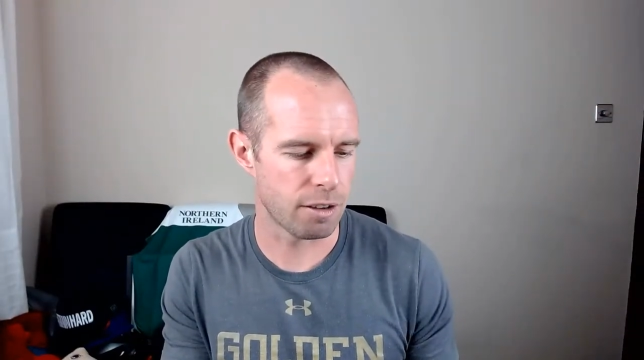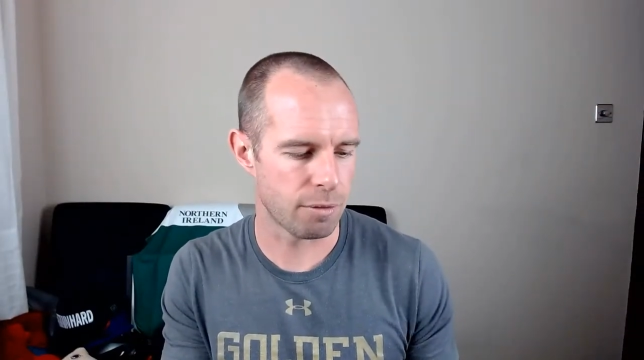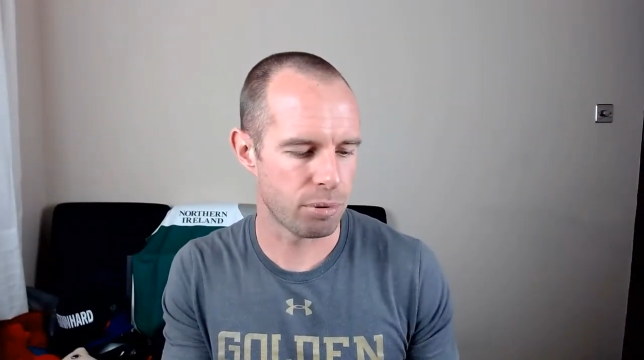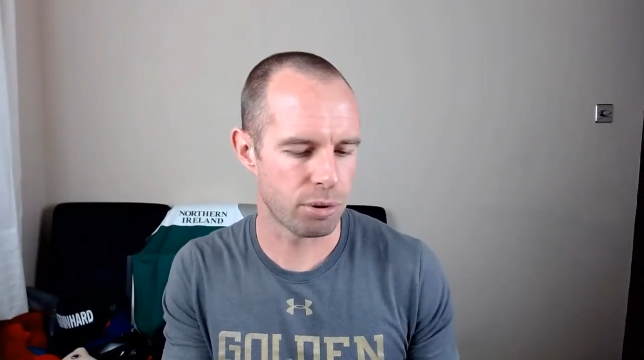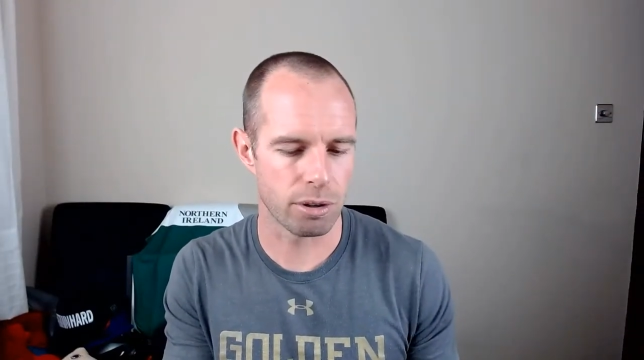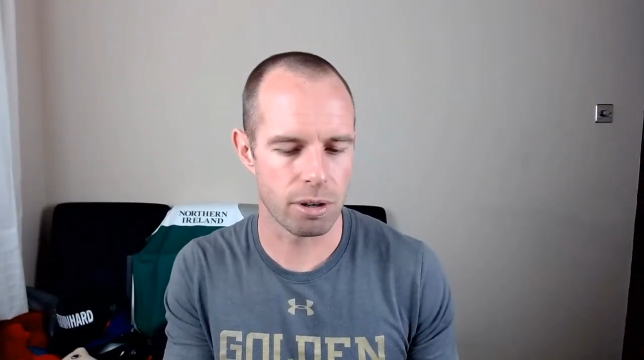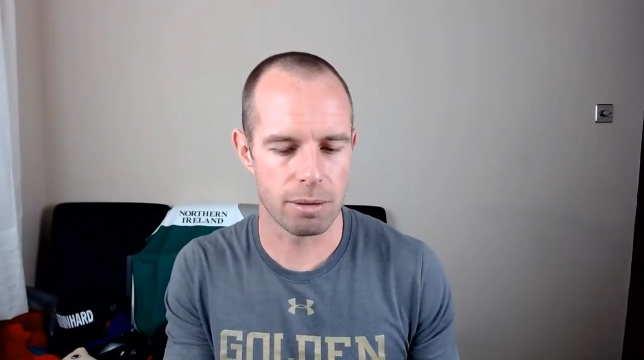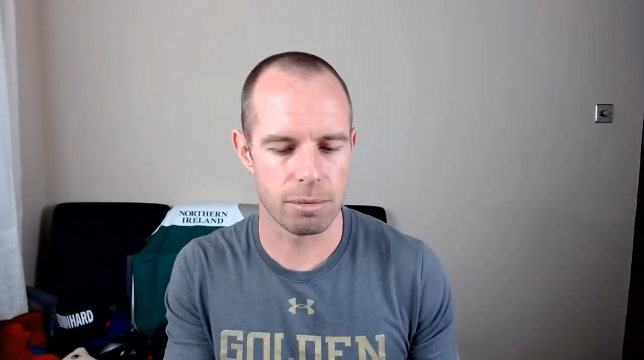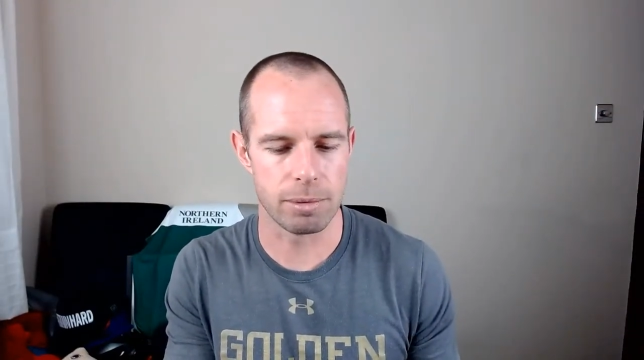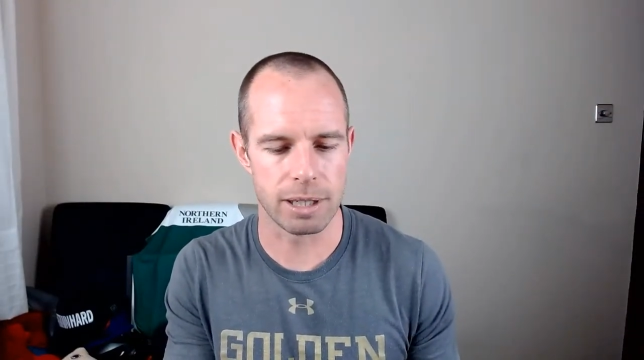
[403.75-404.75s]

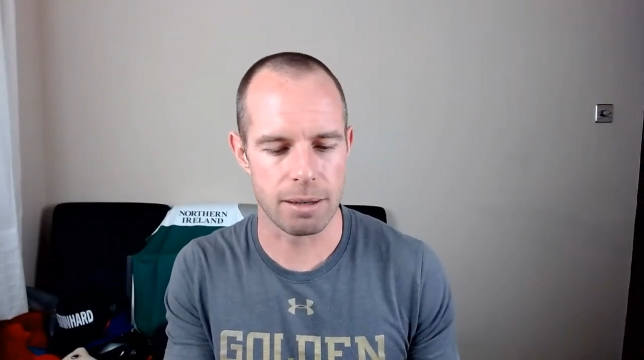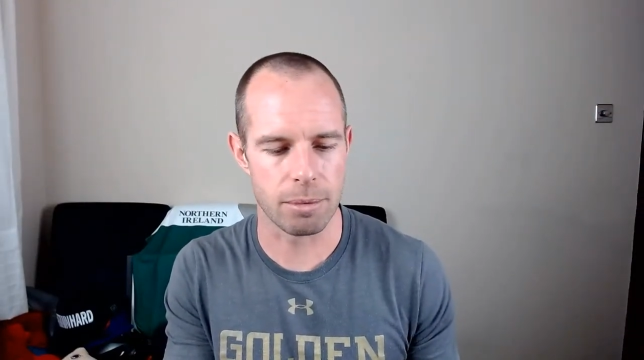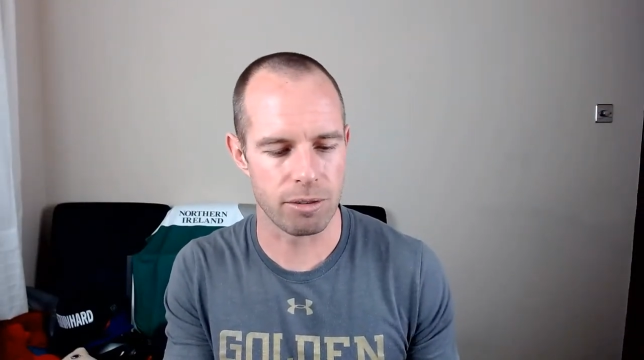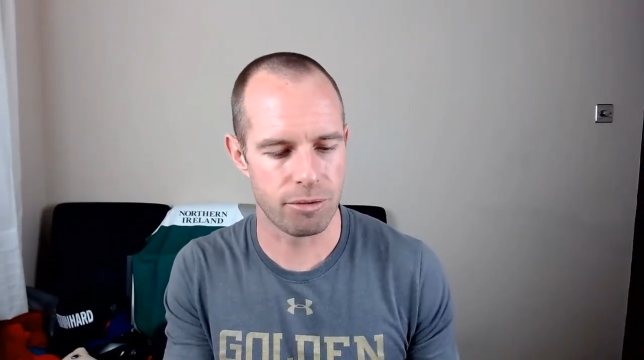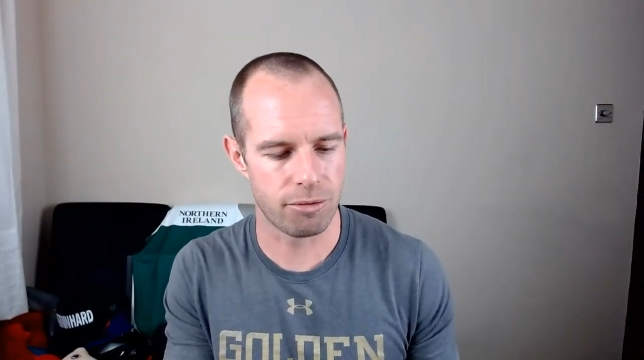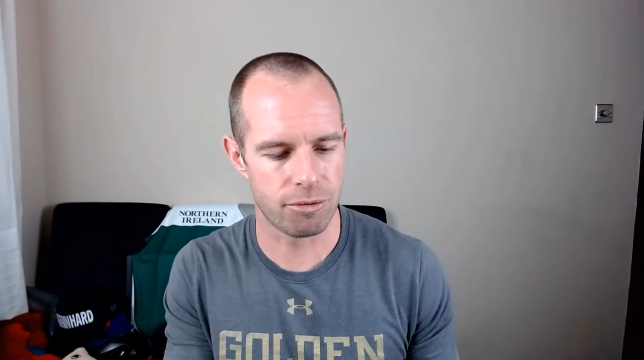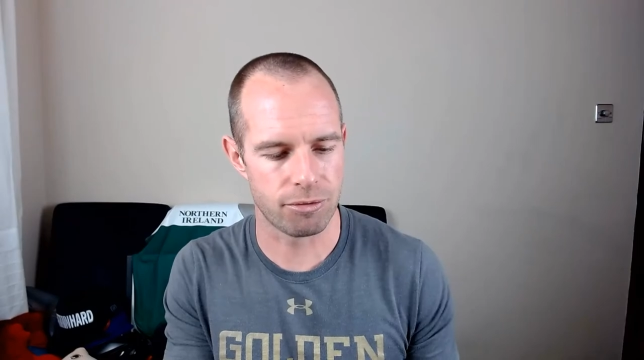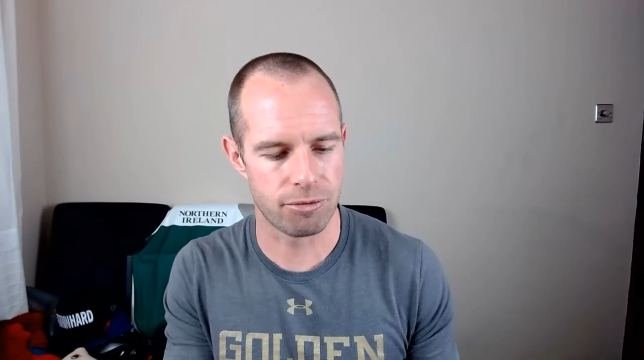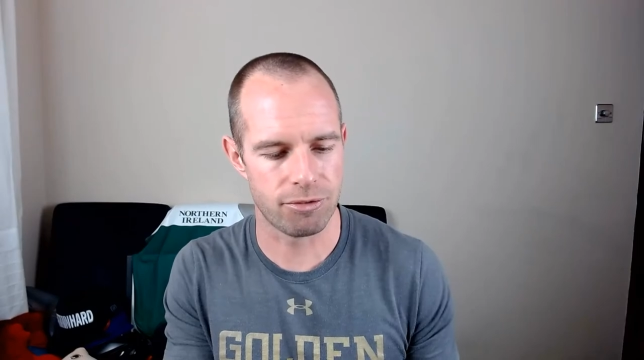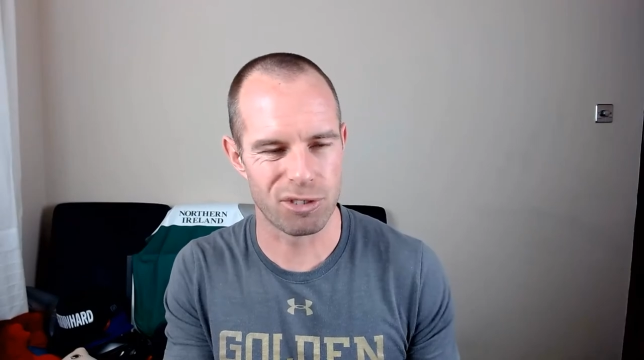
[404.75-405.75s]
probably about
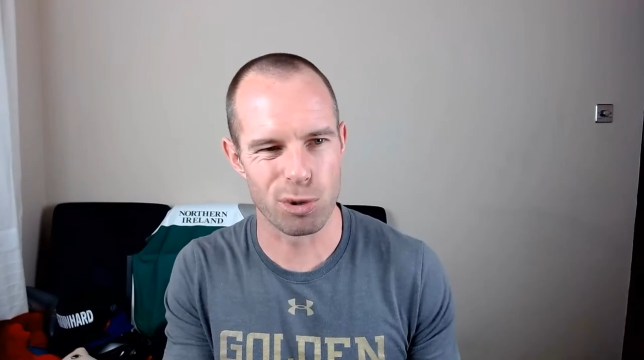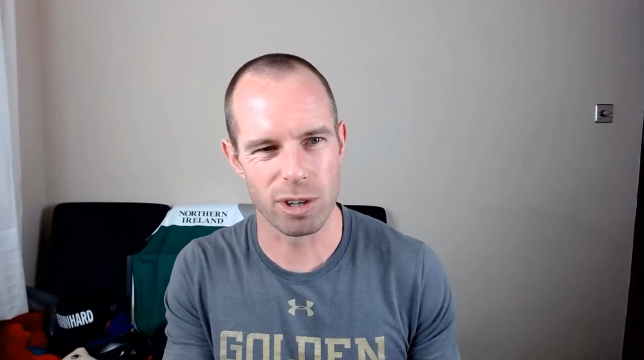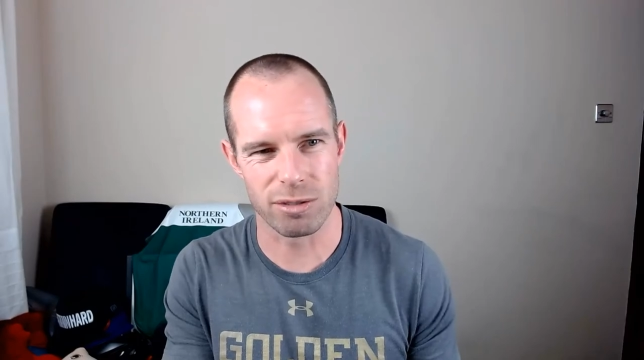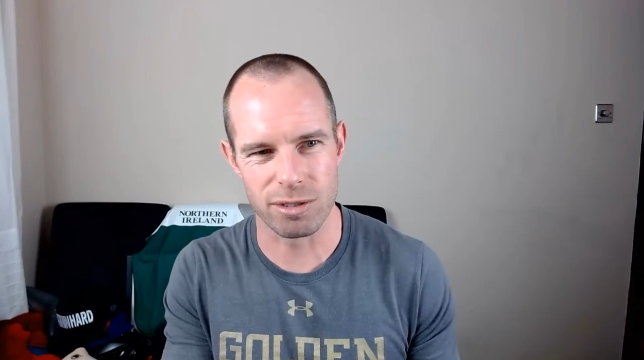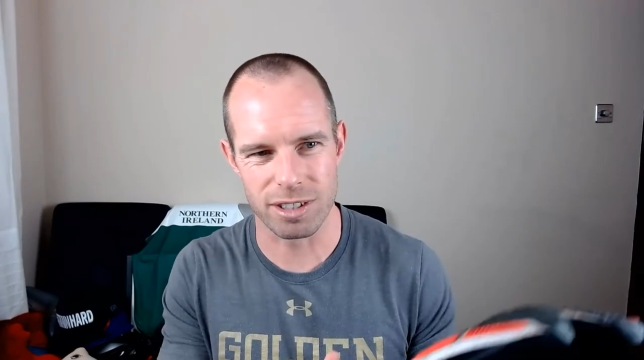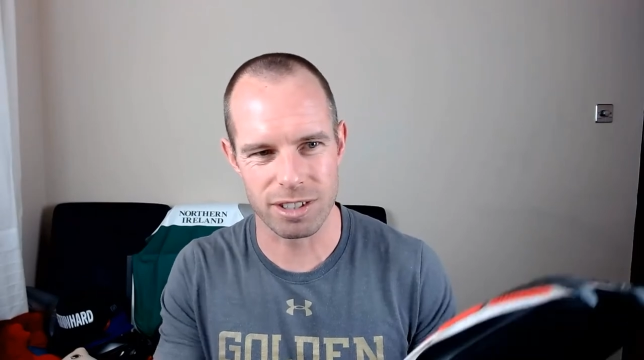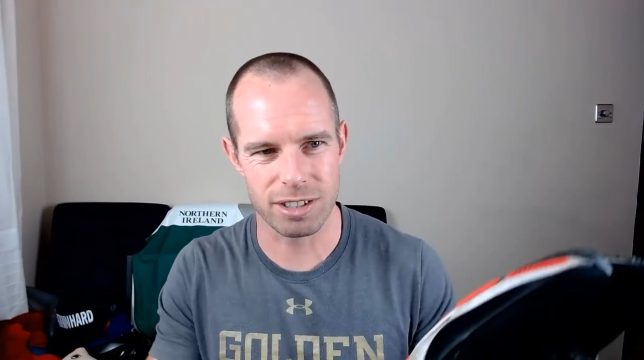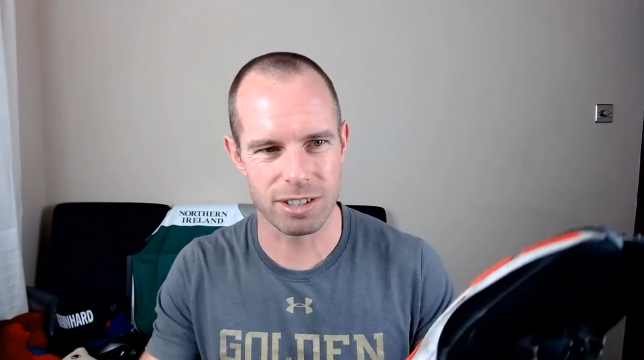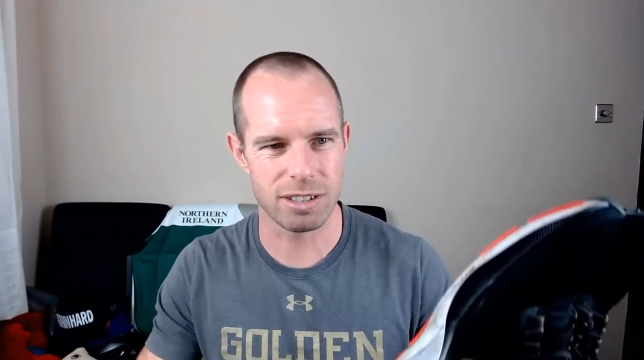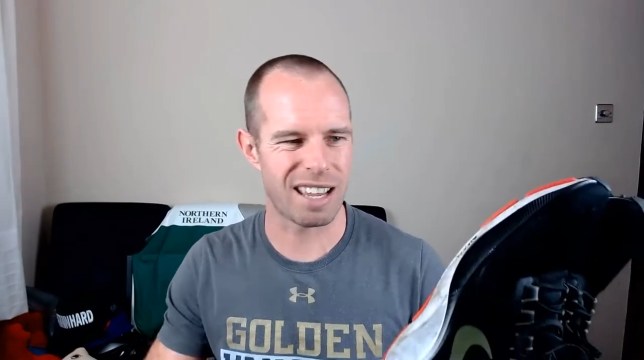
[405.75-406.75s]

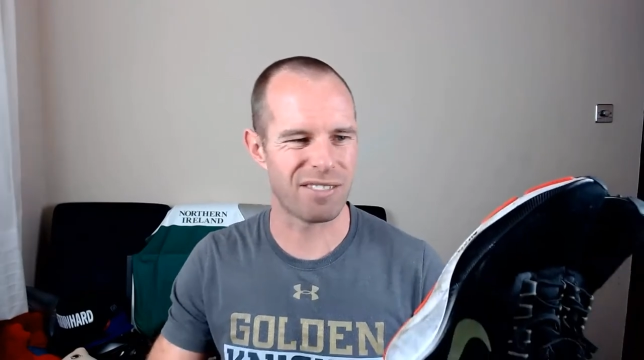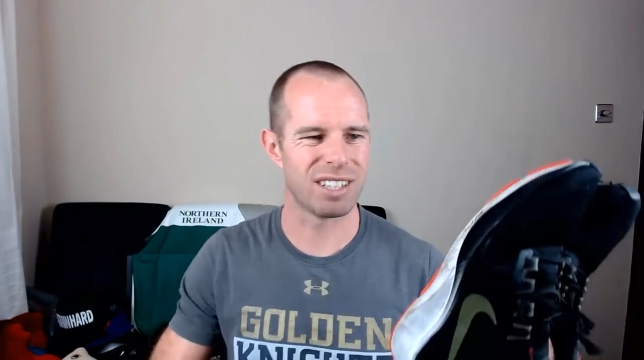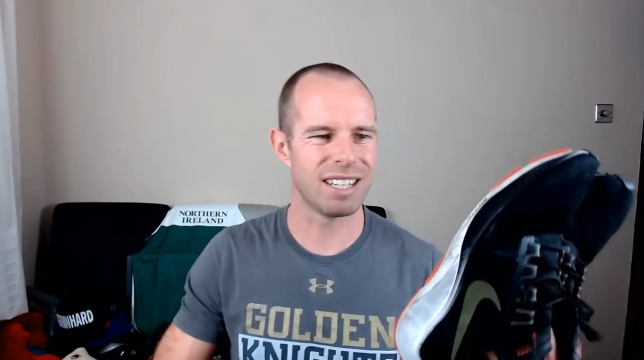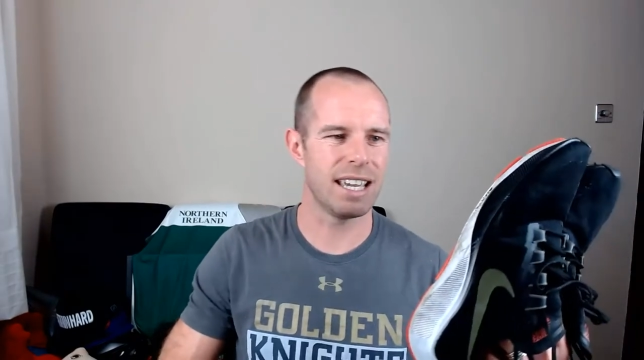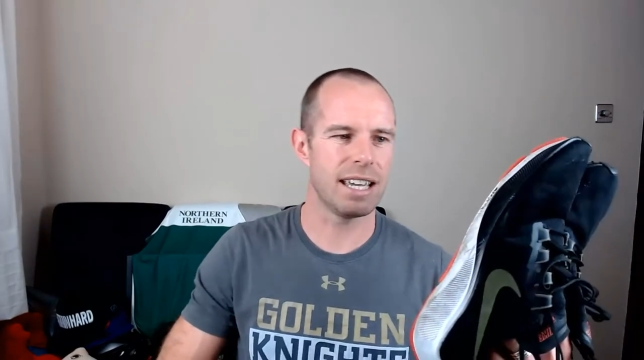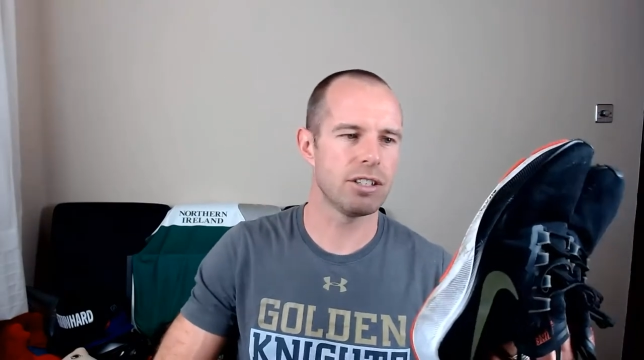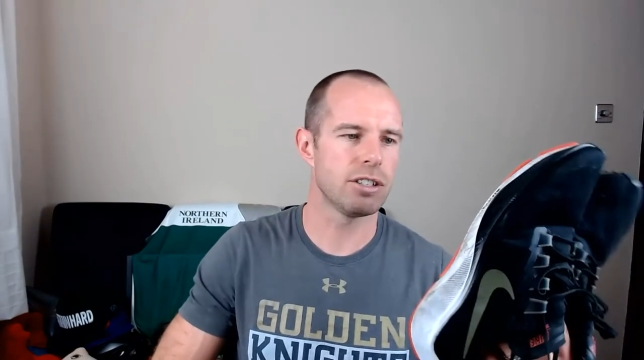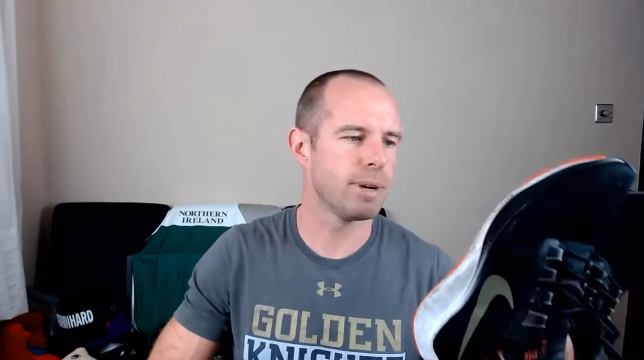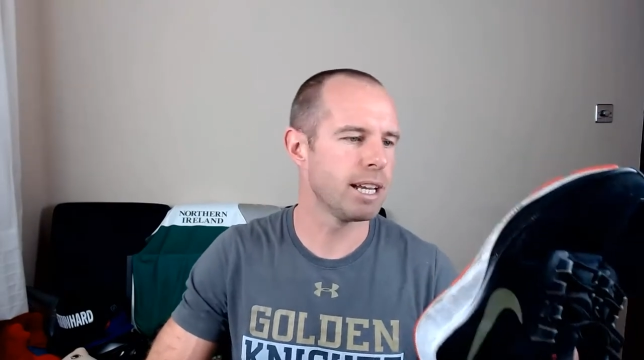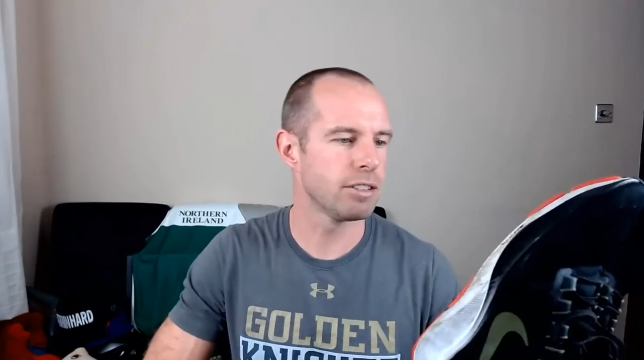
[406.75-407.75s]
470-ish
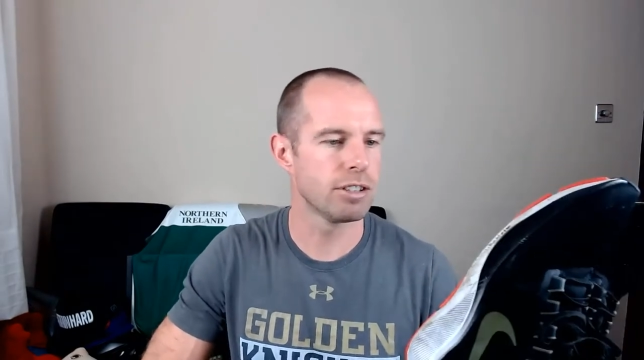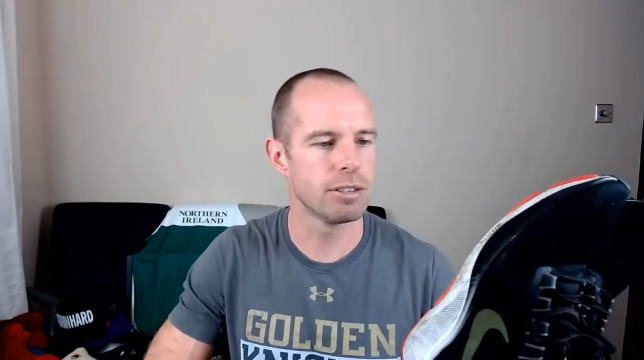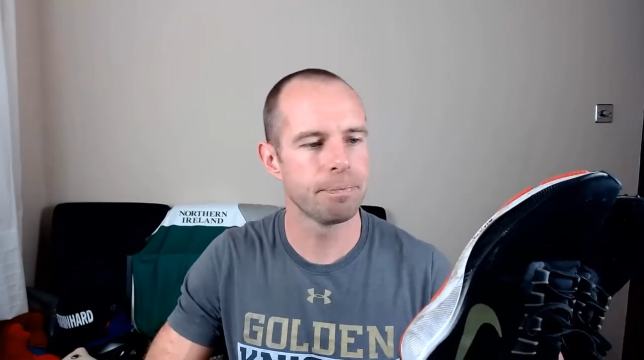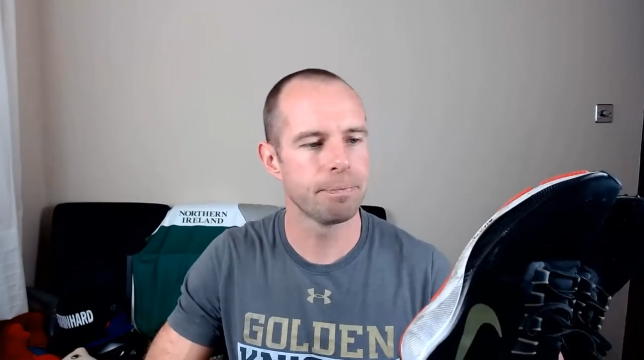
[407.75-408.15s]
miles on them.